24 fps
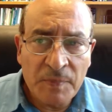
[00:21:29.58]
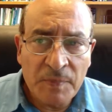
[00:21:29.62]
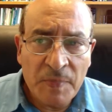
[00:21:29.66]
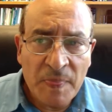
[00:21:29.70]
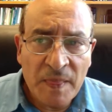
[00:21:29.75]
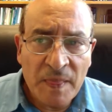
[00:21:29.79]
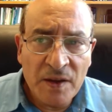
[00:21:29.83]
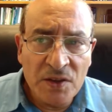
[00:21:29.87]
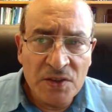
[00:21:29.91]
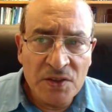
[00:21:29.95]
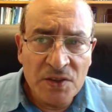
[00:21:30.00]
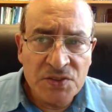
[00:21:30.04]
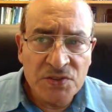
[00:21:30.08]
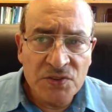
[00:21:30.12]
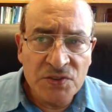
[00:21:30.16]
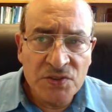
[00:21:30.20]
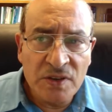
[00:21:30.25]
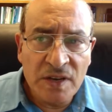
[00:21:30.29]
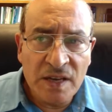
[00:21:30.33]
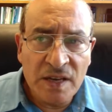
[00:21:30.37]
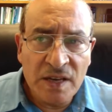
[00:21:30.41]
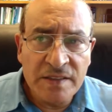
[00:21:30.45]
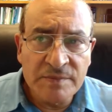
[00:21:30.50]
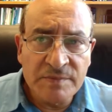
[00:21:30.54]
also
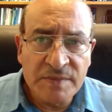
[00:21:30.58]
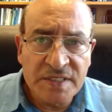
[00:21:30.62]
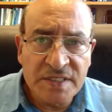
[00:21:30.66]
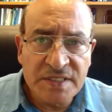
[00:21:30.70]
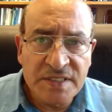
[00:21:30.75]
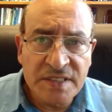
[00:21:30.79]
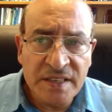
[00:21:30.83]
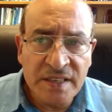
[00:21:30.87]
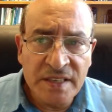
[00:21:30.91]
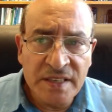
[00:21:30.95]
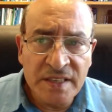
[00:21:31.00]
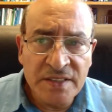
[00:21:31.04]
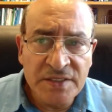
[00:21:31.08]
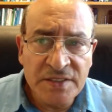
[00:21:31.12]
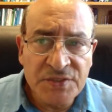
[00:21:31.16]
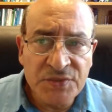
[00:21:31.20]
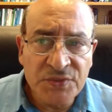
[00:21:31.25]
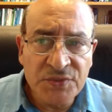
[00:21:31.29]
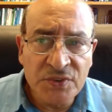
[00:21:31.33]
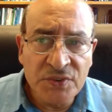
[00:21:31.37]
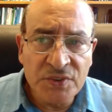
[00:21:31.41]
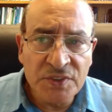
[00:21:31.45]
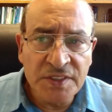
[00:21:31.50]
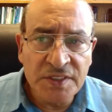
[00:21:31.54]
other materials
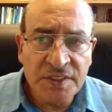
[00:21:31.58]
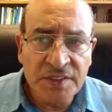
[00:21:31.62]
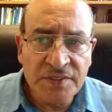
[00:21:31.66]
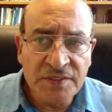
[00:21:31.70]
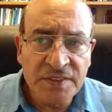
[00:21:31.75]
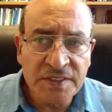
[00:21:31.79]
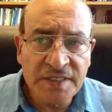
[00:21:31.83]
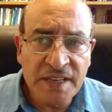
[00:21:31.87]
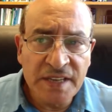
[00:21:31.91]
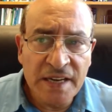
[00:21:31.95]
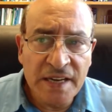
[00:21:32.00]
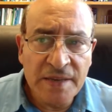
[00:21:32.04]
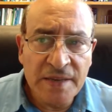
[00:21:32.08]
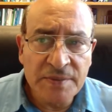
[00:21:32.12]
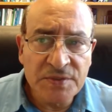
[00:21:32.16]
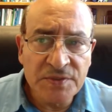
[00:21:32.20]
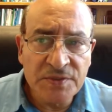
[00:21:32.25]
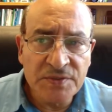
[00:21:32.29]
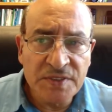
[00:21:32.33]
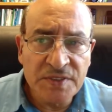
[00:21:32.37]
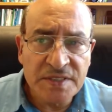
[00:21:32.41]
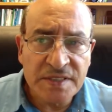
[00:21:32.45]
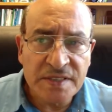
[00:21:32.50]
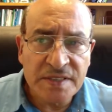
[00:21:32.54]
for different types of
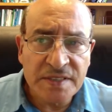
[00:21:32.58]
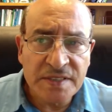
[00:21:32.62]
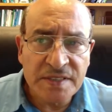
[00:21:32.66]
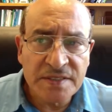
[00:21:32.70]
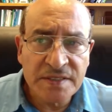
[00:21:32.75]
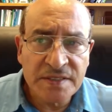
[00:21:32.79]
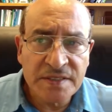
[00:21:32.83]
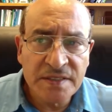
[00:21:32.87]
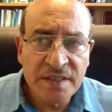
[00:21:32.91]
physics.